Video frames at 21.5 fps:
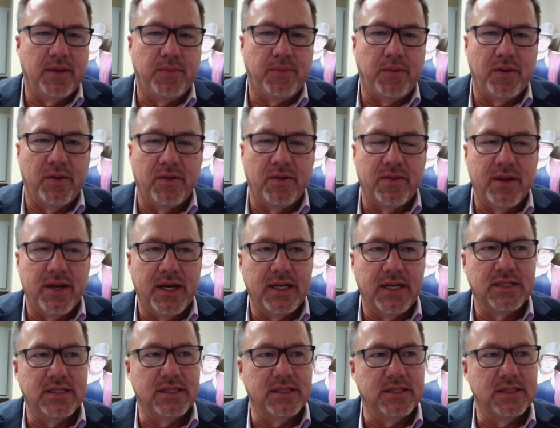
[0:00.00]
a couple other
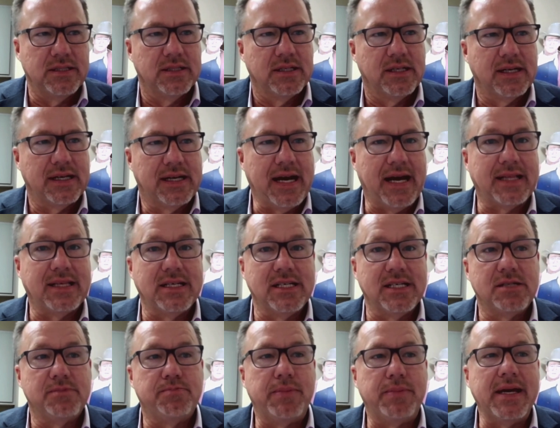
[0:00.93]
things, and got
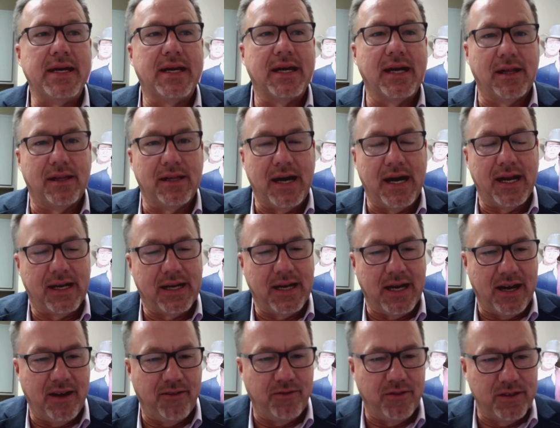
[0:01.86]
to speak at a lot
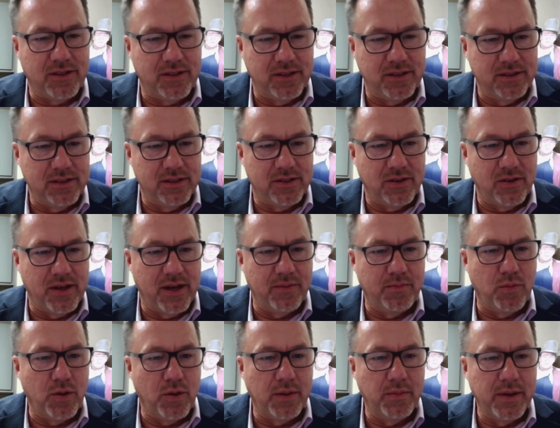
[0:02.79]
of conferences. So
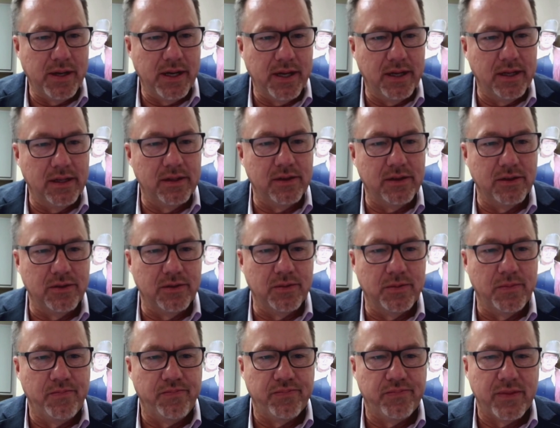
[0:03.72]
they bring me
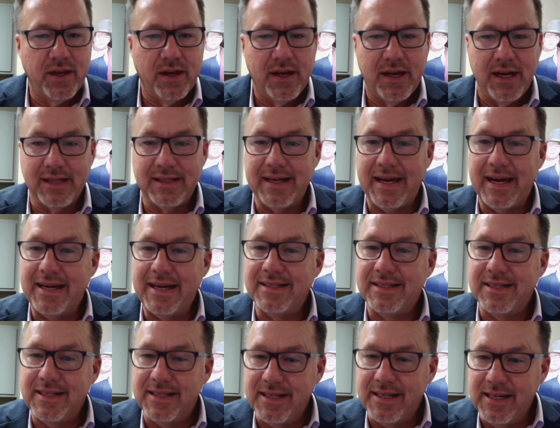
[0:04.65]
at the
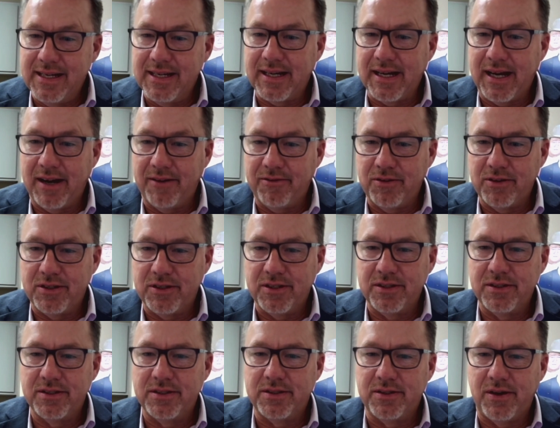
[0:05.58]
ACT
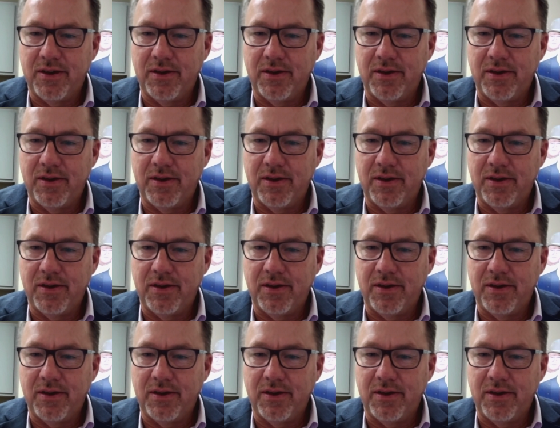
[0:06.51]
conferences.